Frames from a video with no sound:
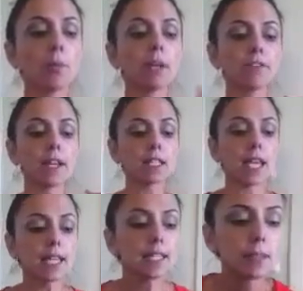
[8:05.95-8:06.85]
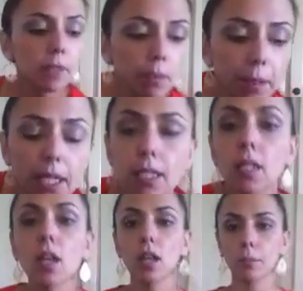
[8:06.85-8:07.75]
But if I take some of the Peace
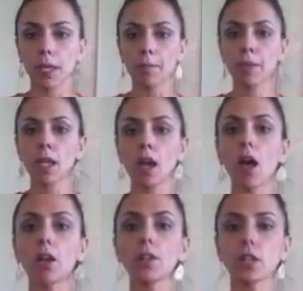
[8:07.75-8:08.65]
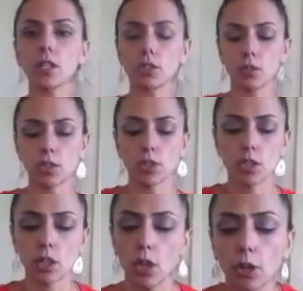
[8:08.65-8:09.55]
and Calming, all you're going to do is you're
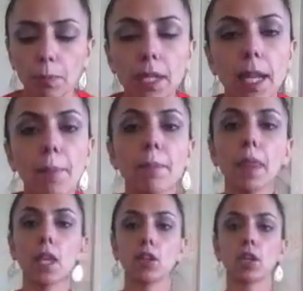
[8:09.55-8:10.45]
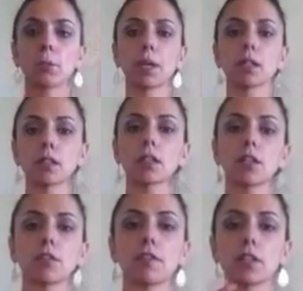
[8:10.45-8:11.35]
just going to open it up and you're going to put a little on
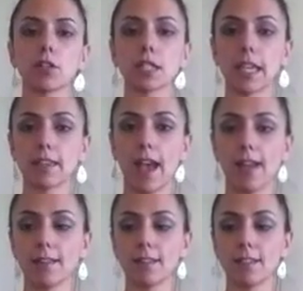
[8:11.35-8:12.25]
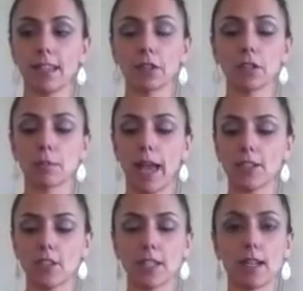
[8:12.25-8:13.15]
your finger just like that. Did you see that little
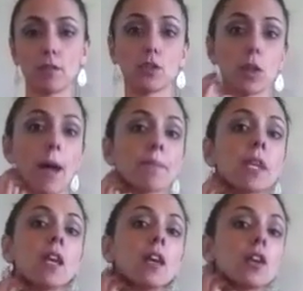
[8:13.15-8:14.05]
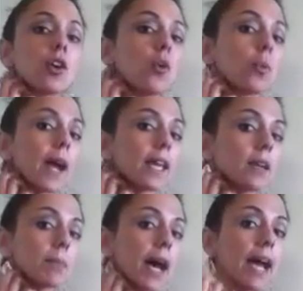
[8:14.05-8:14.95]
splash? It's not even a drop. Go
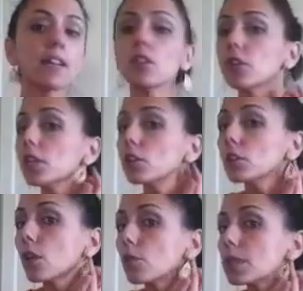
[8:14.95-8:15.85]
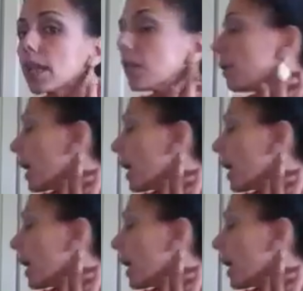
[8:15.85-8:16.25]
right behind their earlobes at the